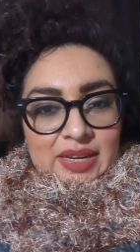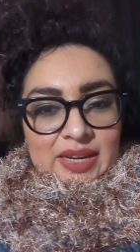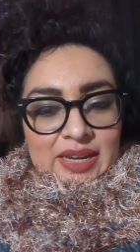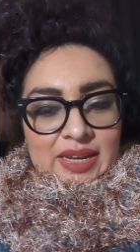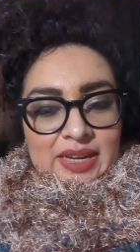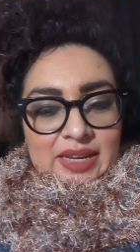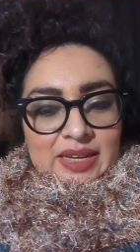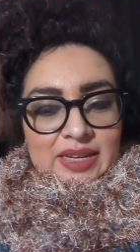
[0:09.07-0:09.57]

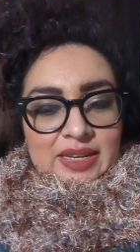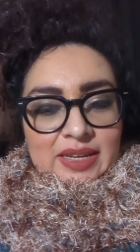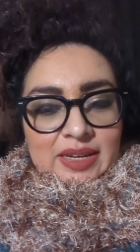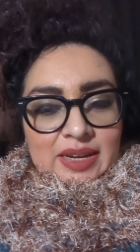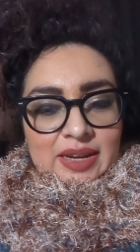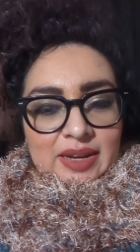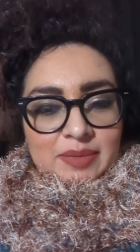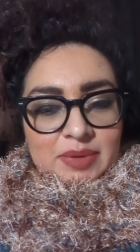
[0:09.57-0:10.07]
a
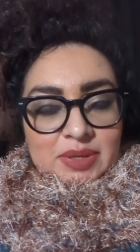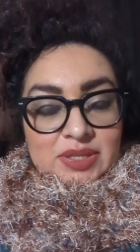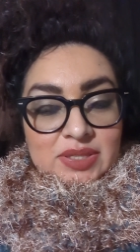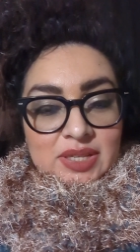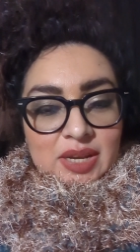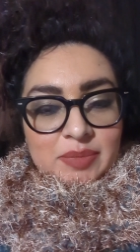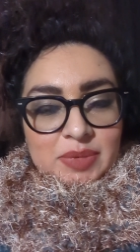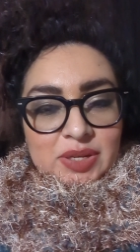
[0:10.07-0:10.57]
um,
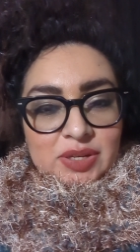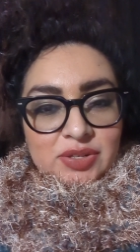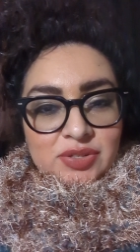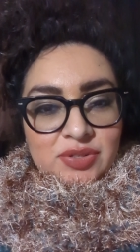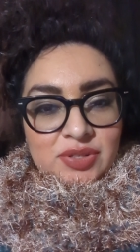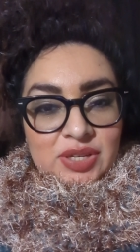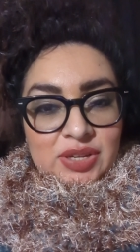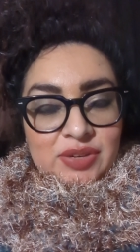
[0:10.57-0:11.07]
assignment
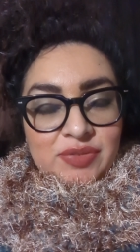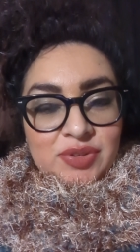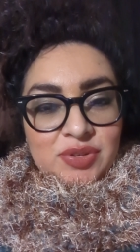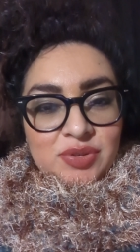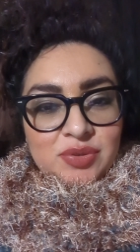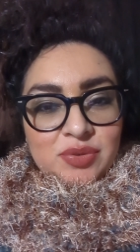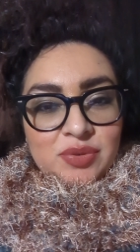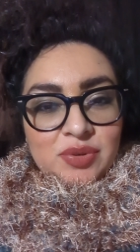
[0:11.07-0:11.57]
to give
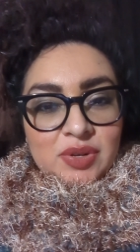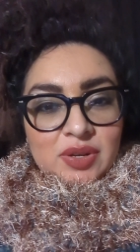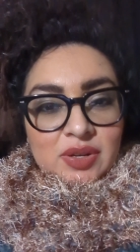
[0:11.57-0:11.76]
you